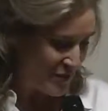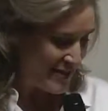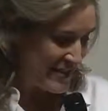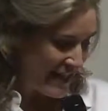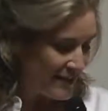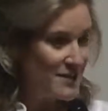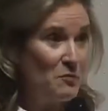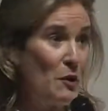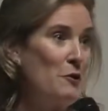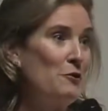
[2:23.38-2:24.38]
to attend a
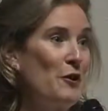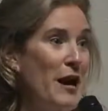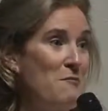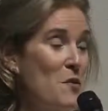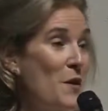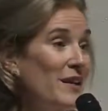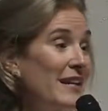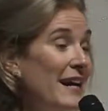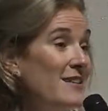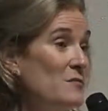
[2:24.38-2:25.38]
program
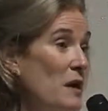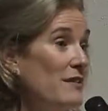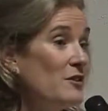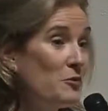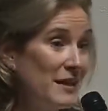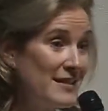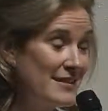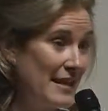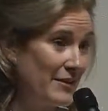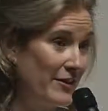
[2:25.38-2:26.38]
organized by the Quick
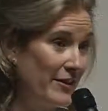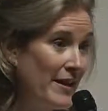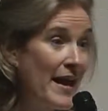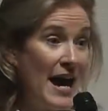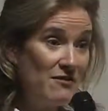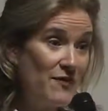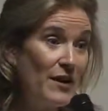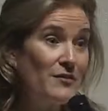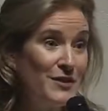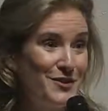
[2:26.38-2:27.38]
Center at
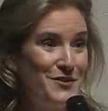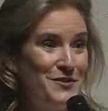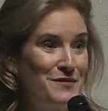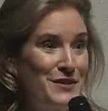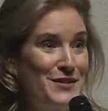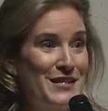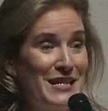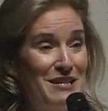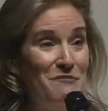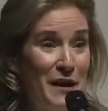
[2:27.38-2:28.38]
Fairfield
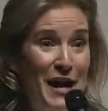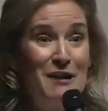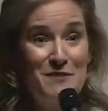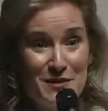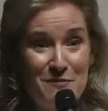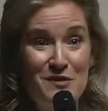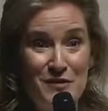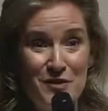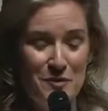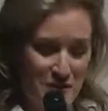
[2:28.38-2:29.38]
University, and perhaps some of
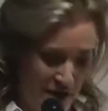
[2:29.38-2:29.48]
you were